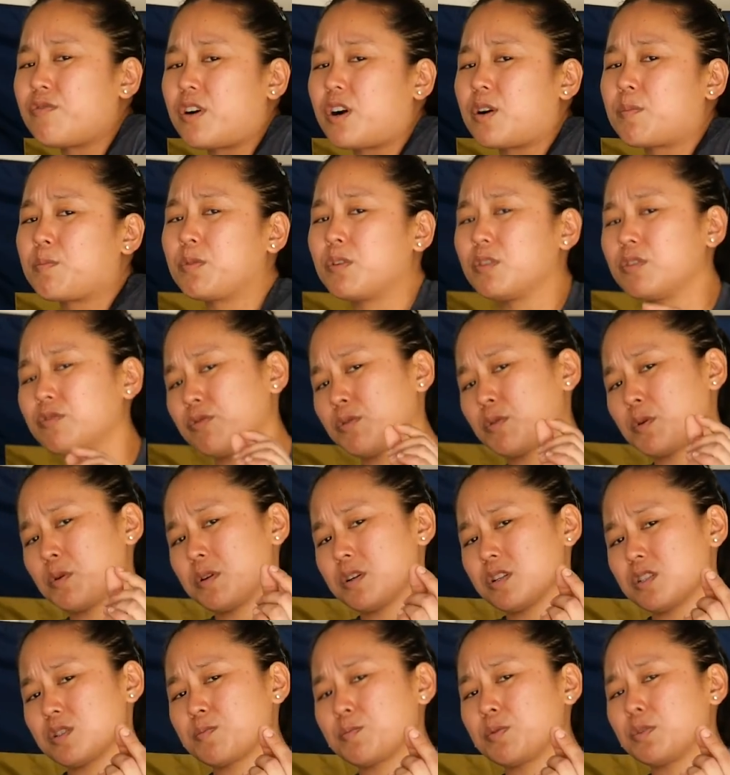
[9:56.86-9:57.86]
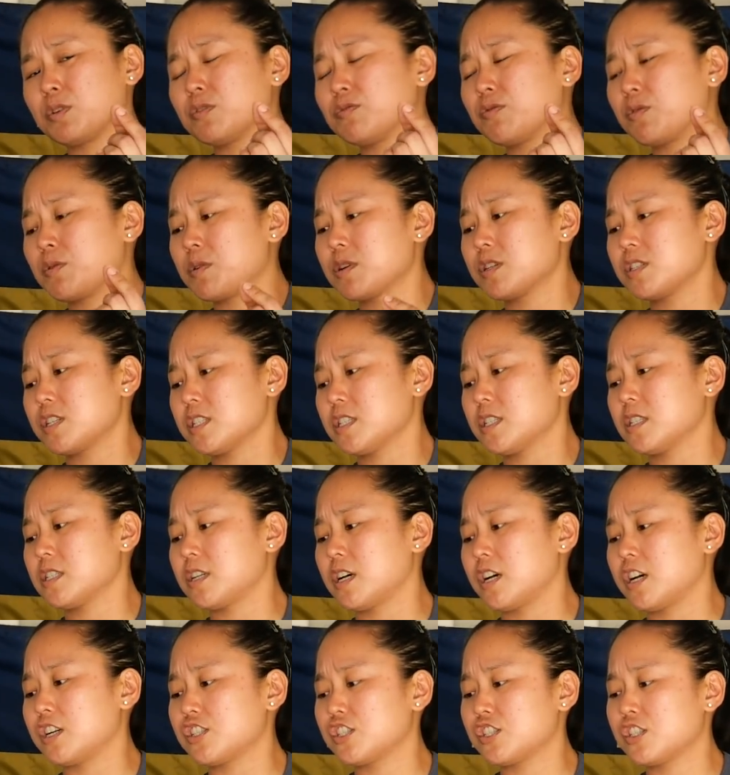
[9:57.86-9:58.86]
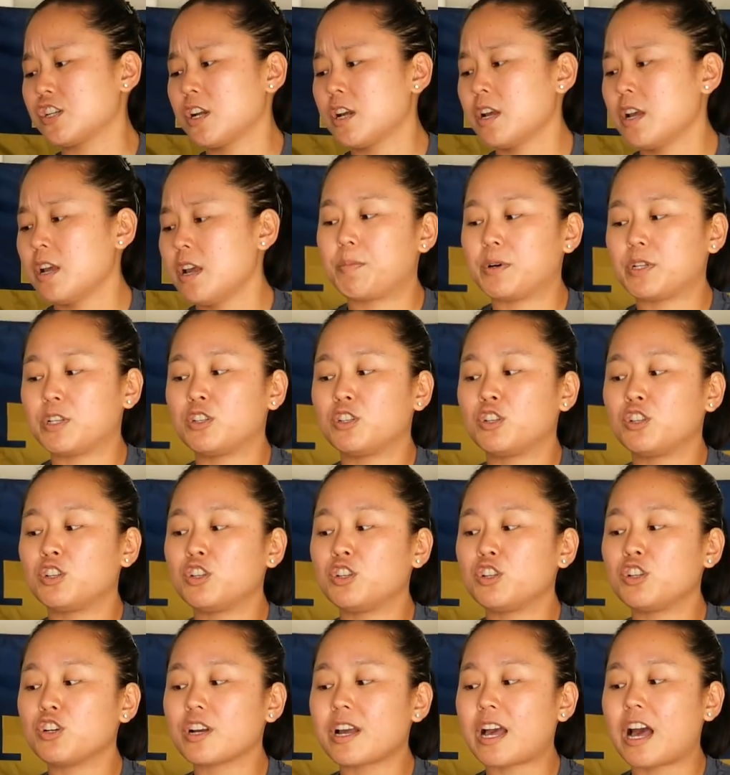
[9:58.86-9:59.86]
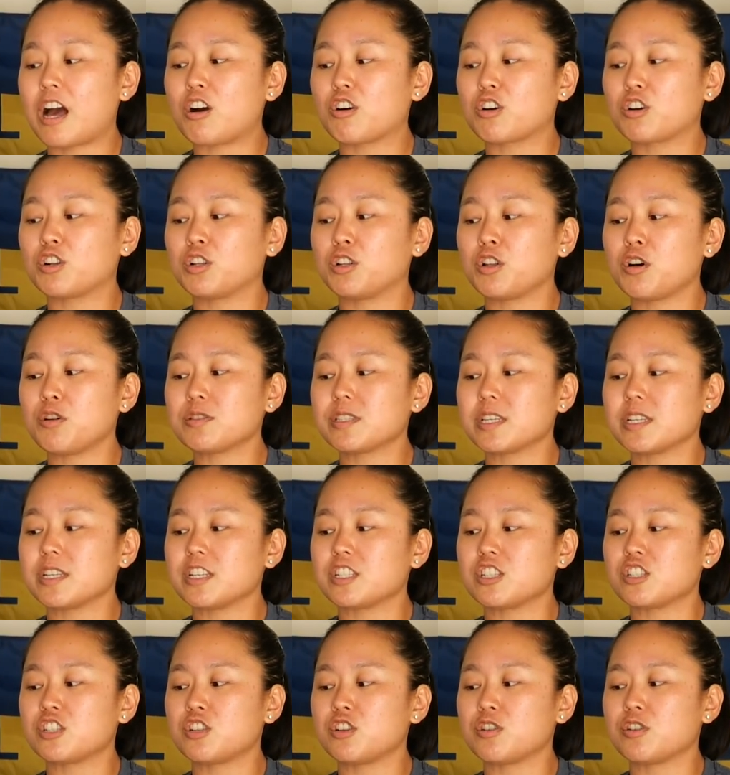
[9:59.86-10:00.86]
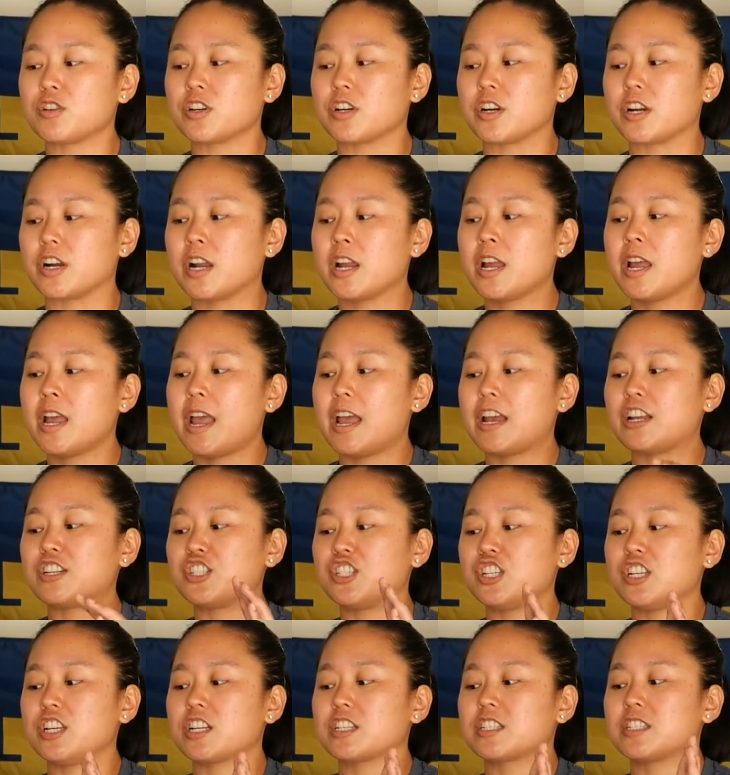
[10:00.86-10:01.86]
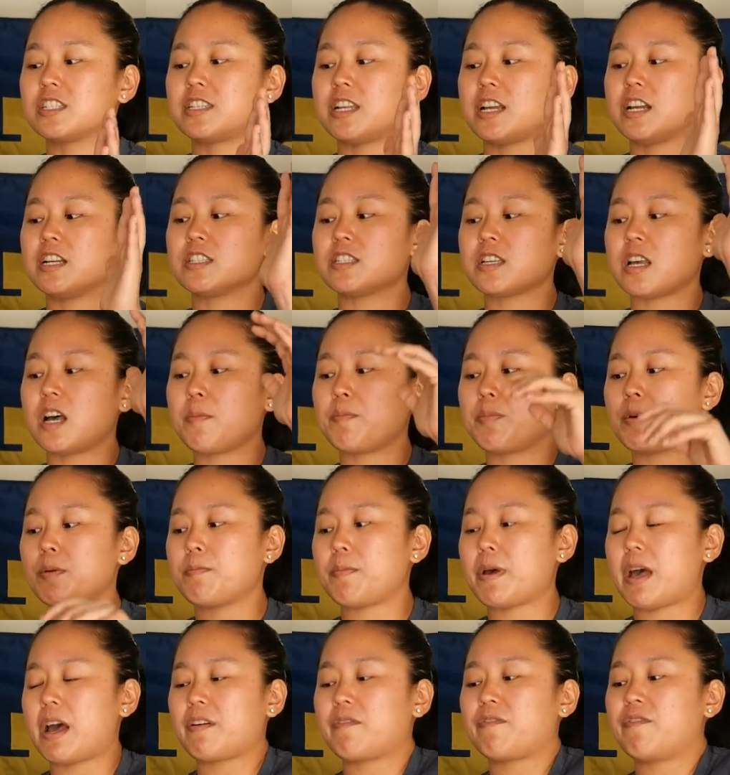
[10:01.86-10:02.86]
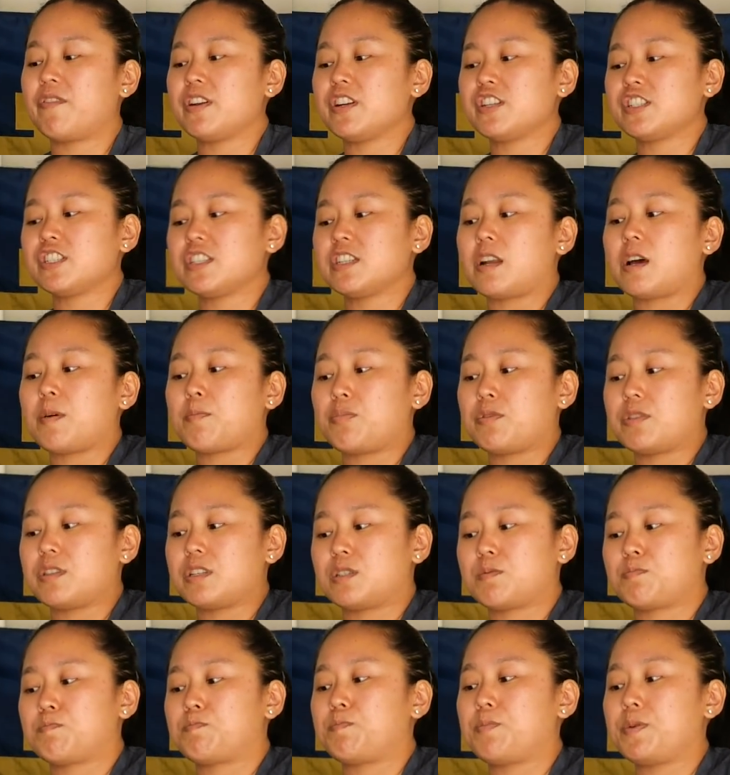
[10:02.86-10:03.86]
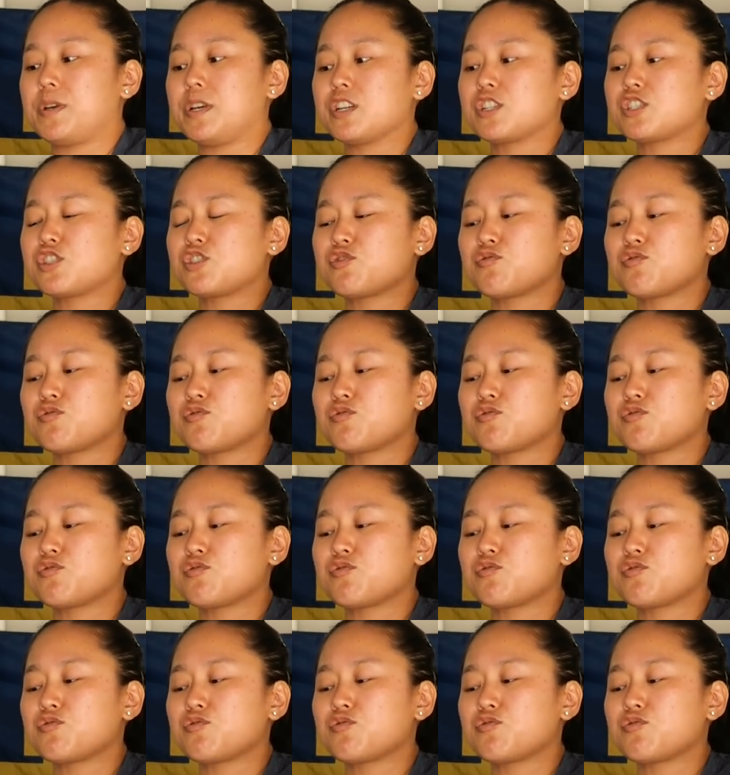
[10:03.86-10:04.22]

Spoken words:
far pulled forward. It's pulled forward just a touch, but look how close it is to her. And she extends up and back, finishes it up with this big